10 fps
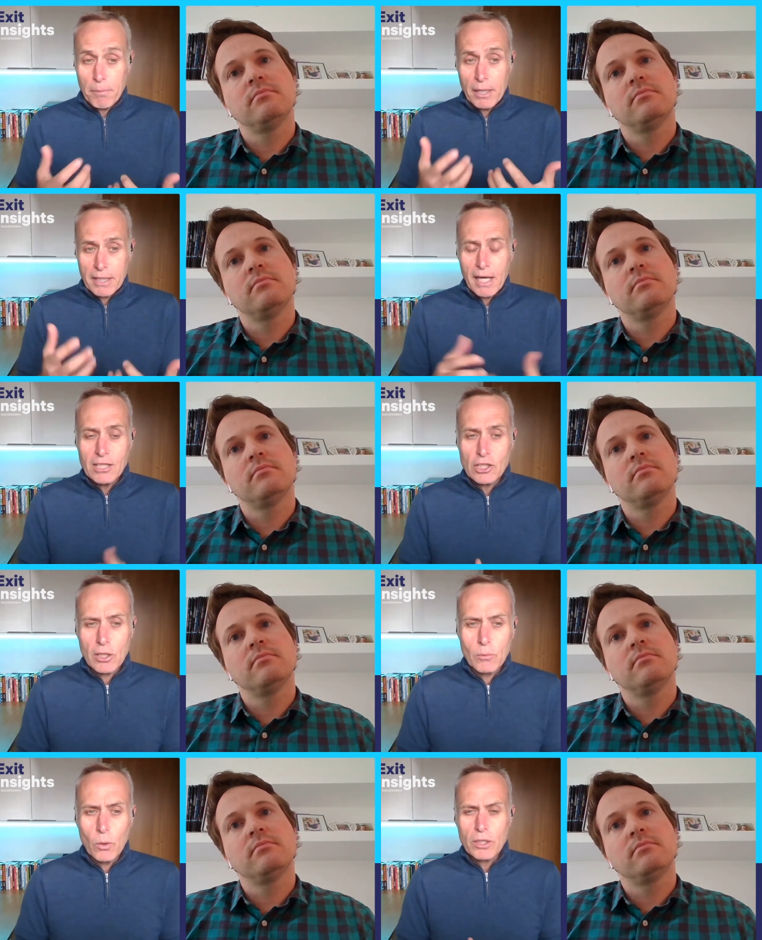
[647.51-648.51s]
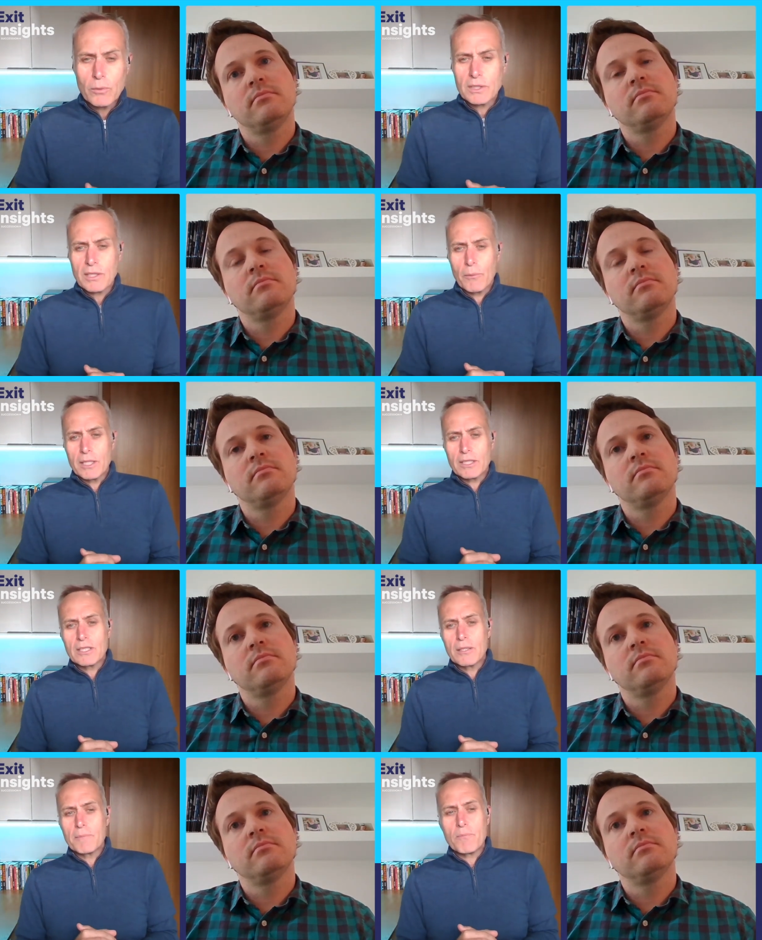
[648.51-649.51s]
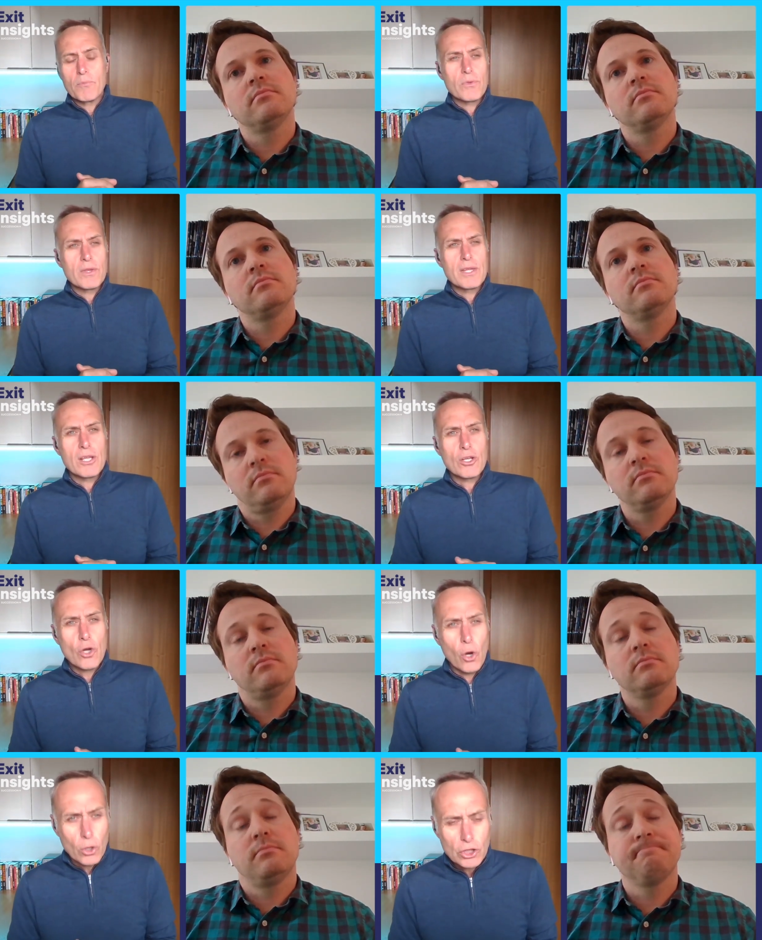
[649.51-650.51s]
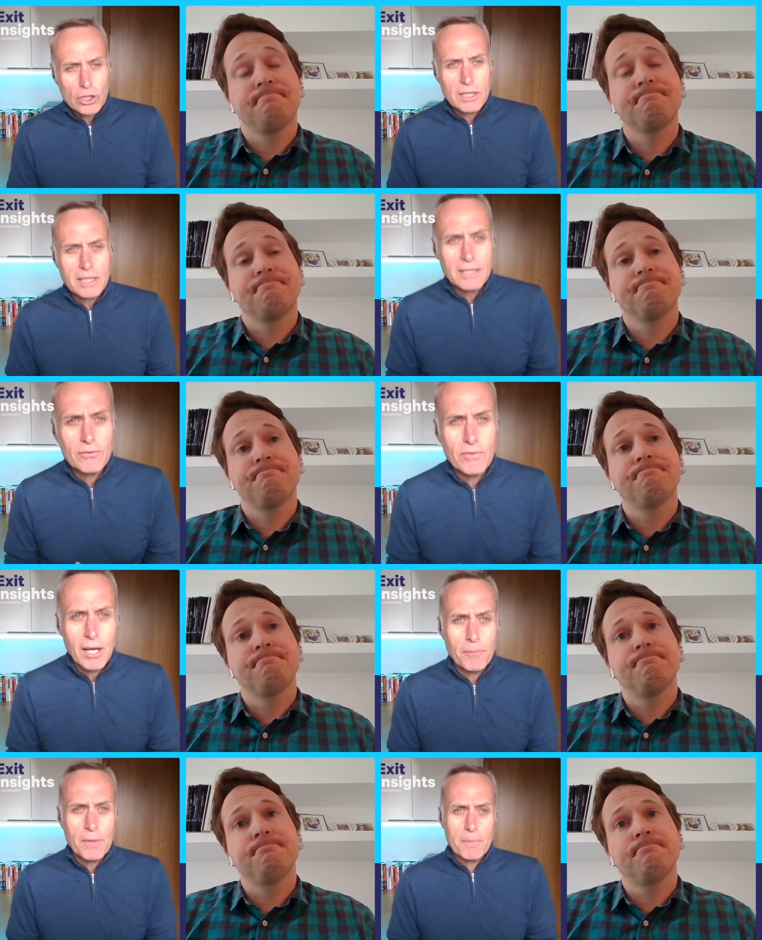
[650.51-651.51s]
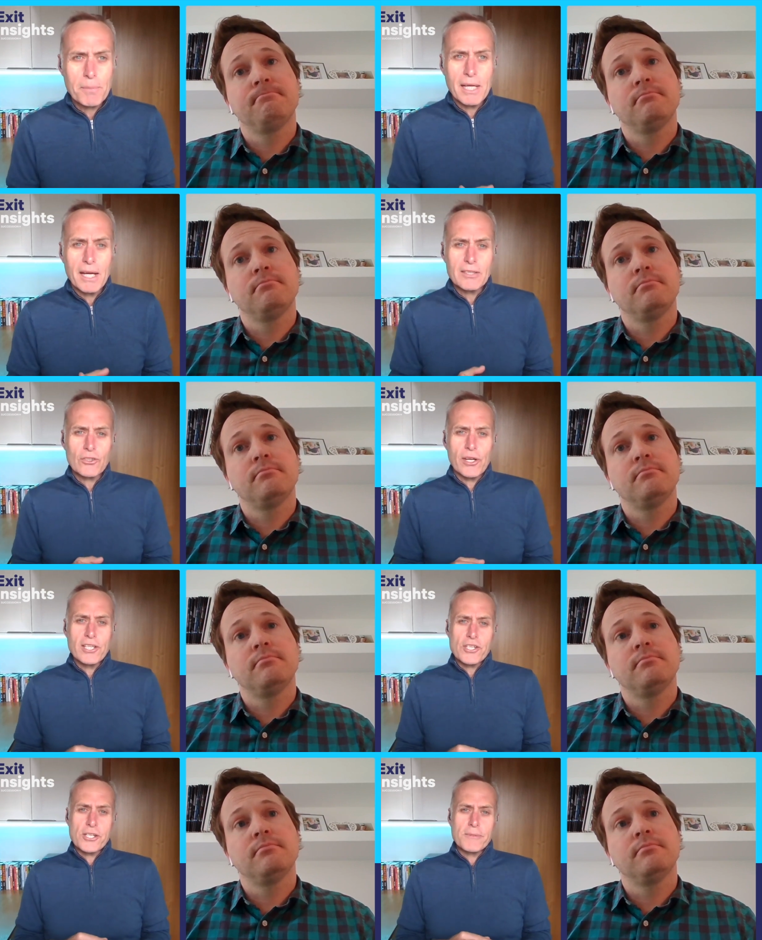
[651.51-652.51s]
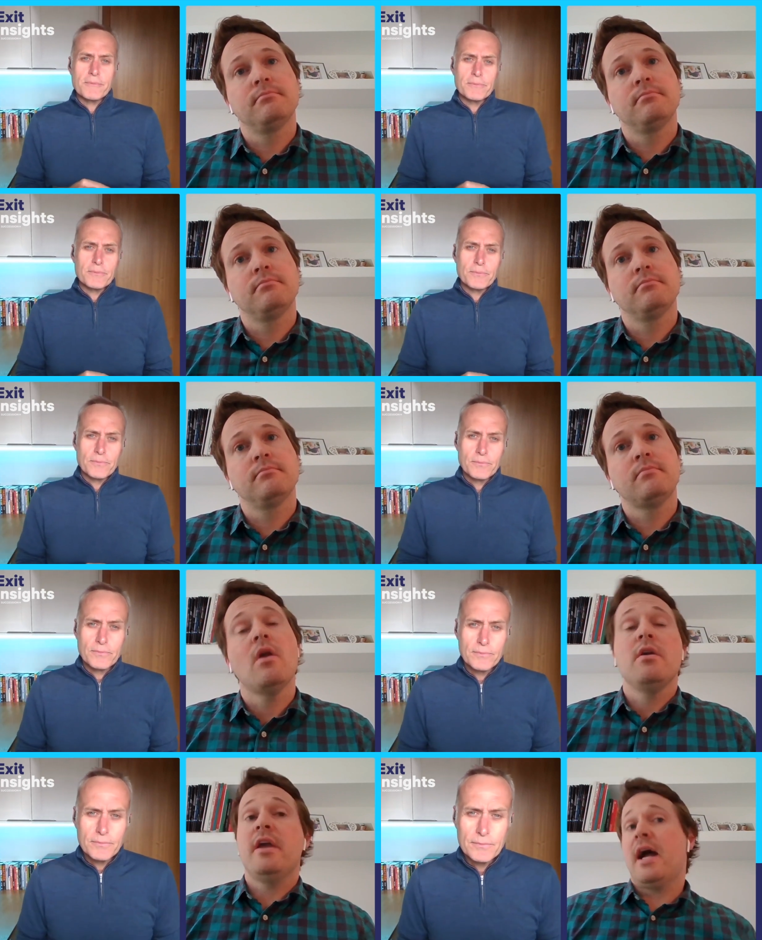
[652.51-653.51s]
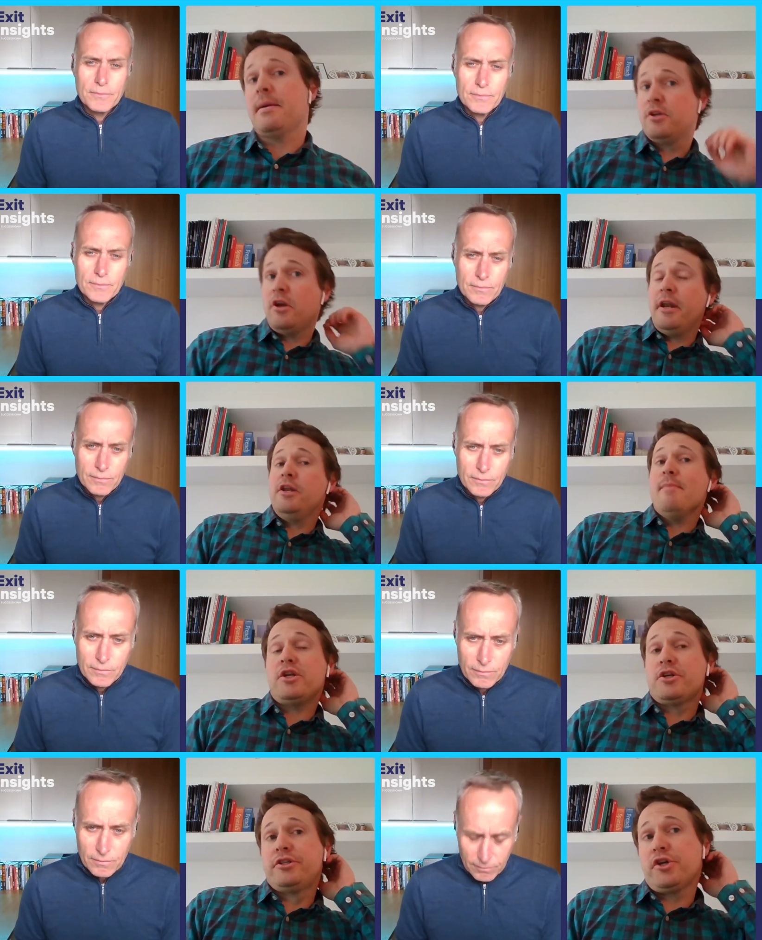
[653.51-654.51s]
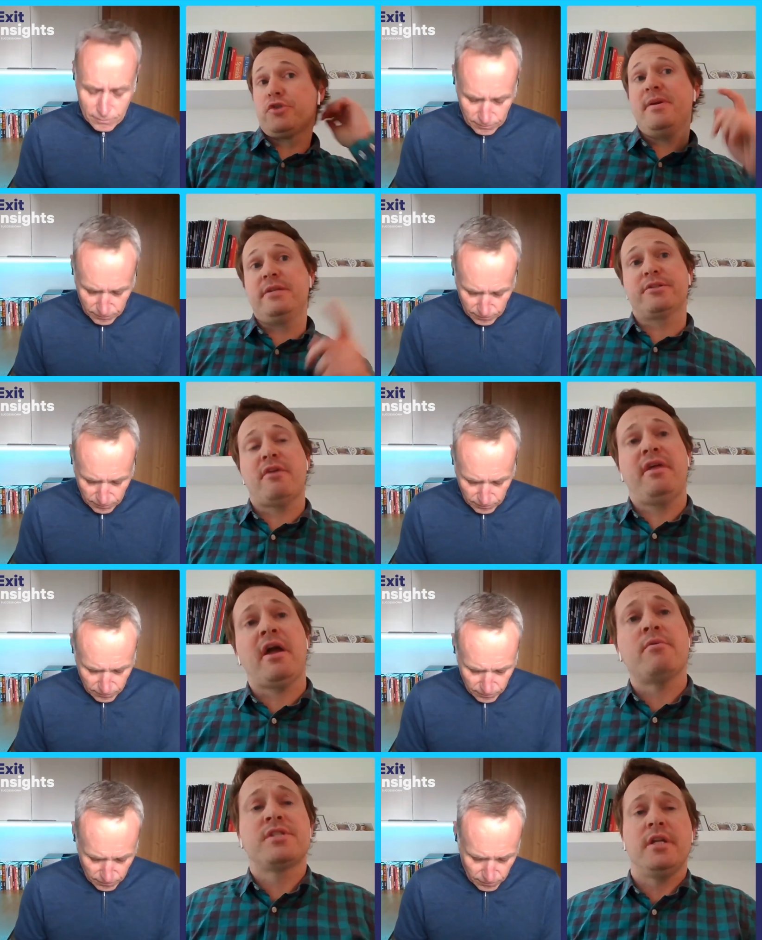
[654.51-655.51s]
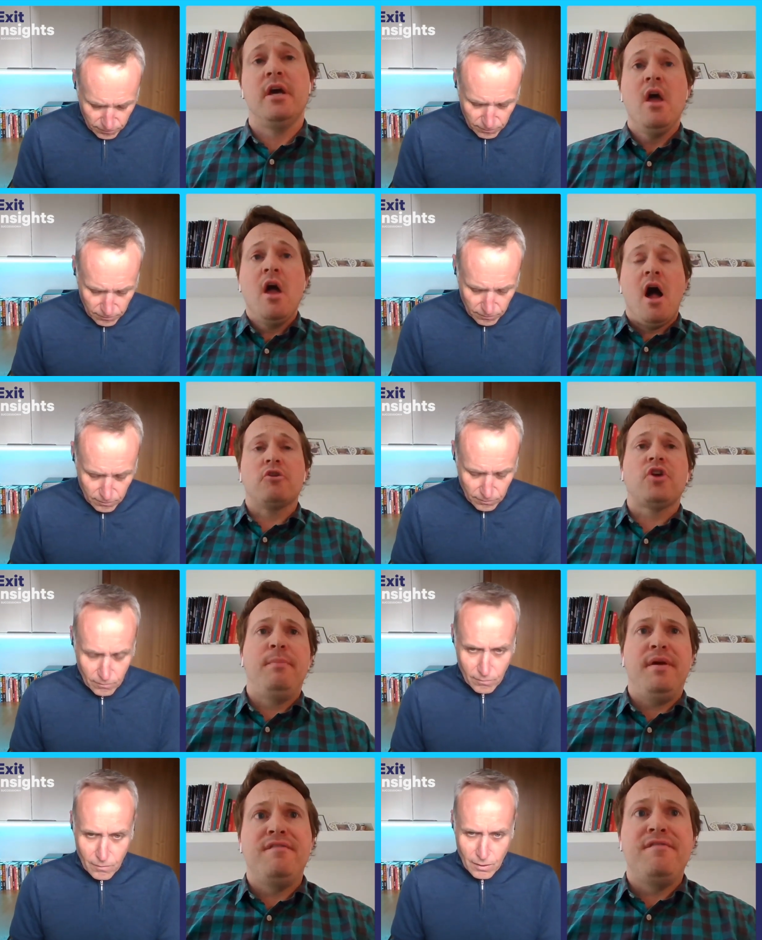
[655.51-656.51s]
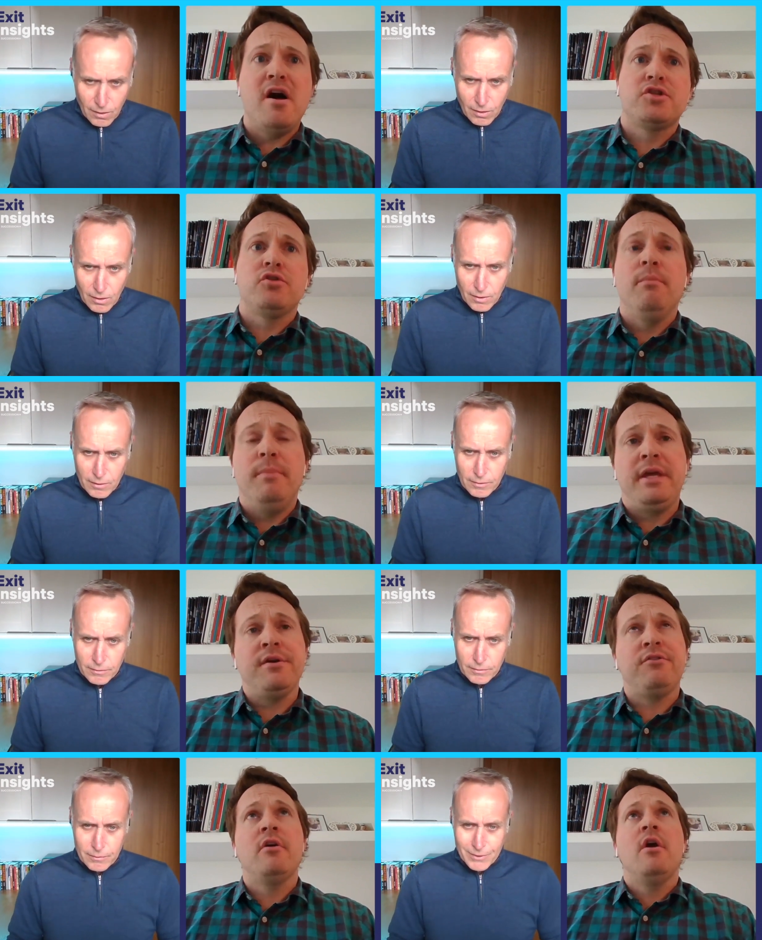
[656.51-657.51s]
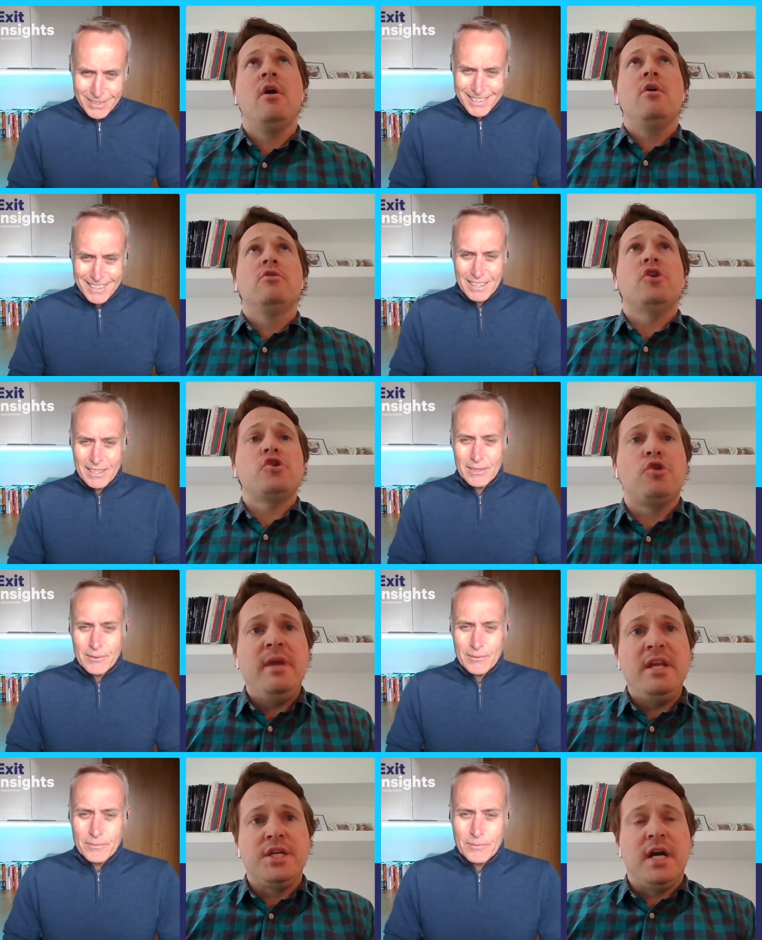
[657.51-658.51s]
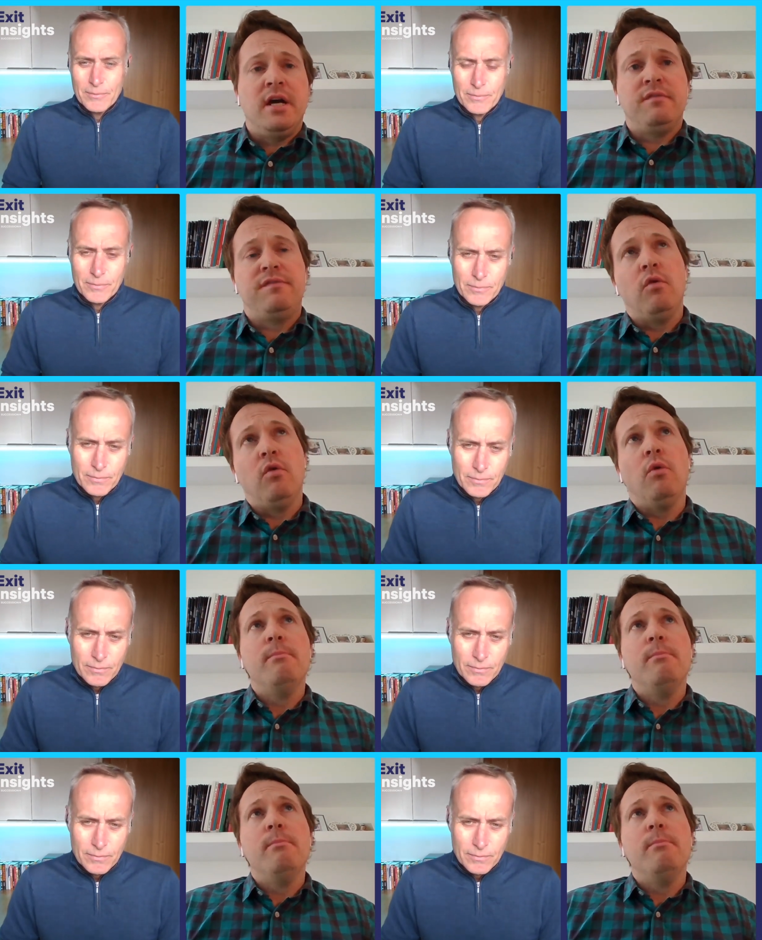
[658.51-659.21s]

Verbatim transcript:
Speaker 1: by engaging and working with someone to consciously develop their PR strategy.
Speaker 2: Yeah, absolutely. And you mentioned social media, which I think I was gonna I'll jump in first on because social media for